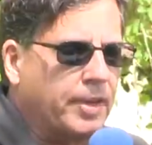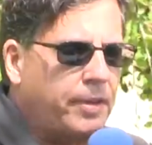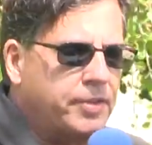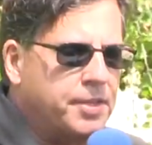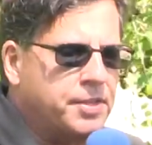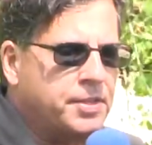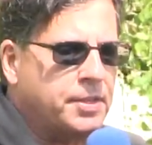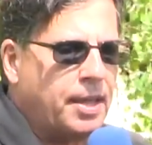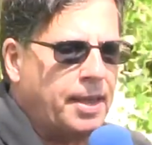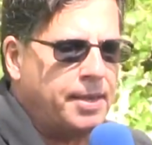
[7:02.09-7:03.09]

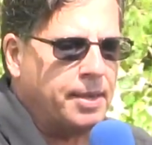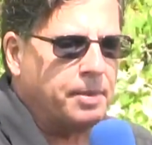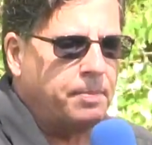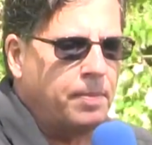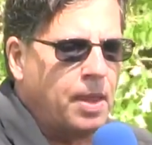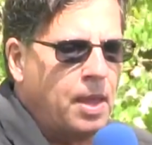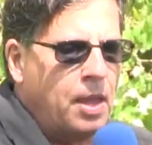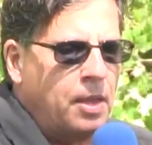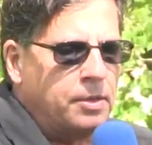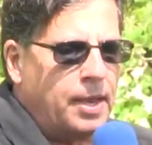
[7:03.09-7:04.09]
leftists like him
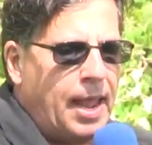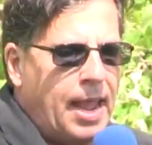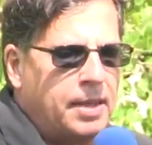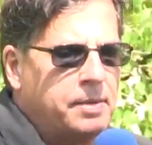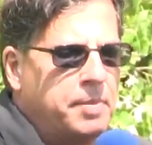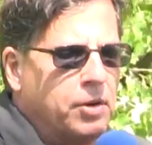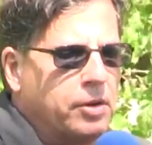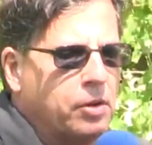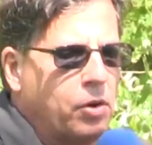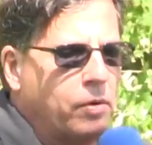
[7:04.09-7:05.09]
to hand
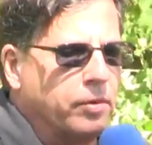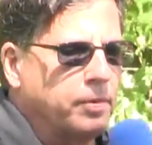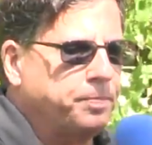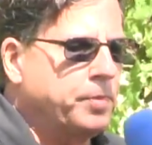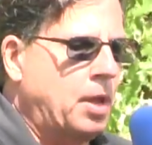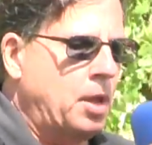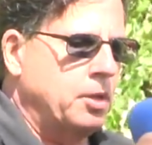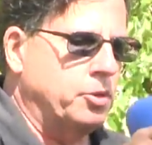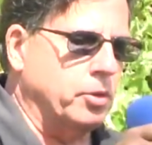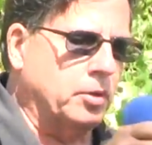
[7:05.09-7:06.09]
America over
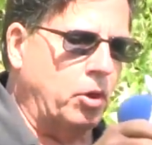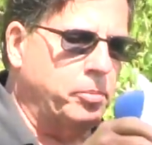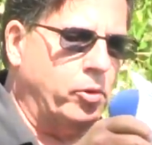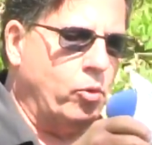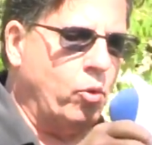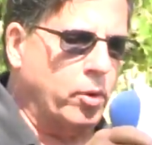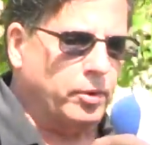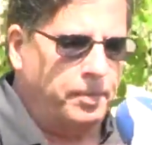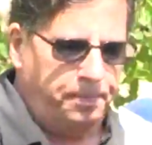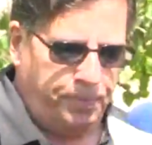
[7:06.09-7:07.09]
to a global
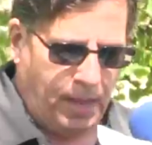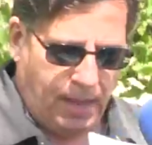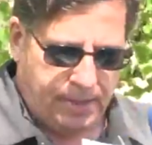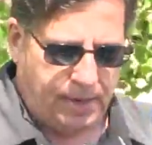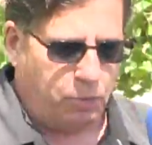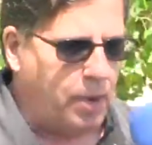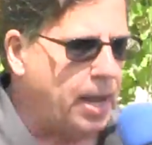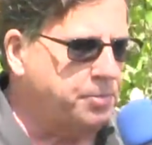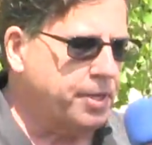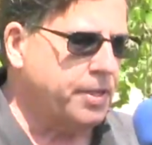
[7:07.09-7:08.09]
order that
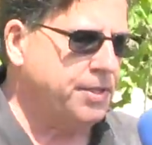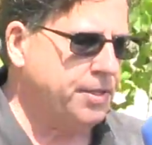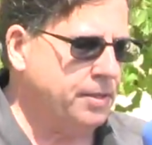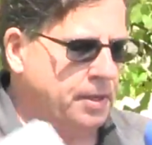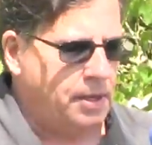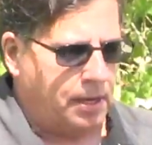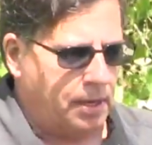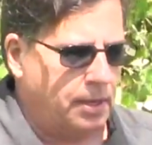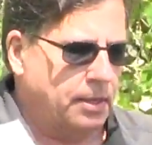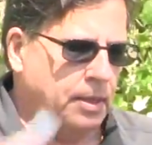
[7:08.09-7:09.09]
robs us
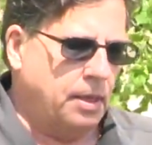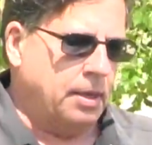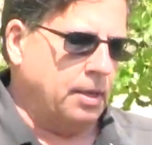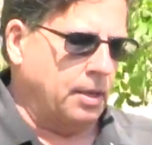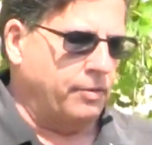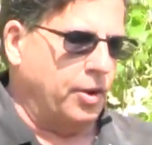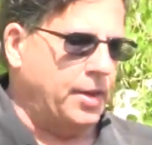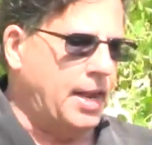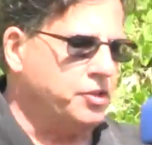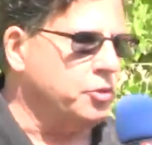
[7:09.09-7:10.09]
of our
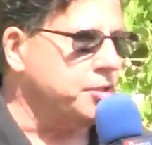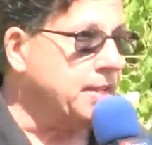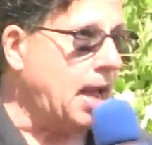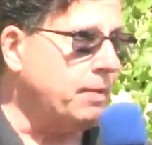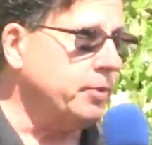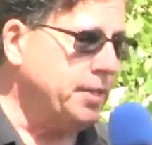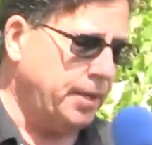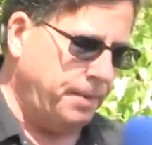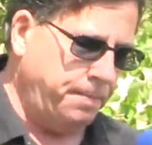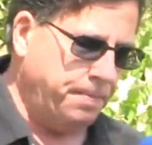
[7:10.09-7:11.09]
national sovereignty,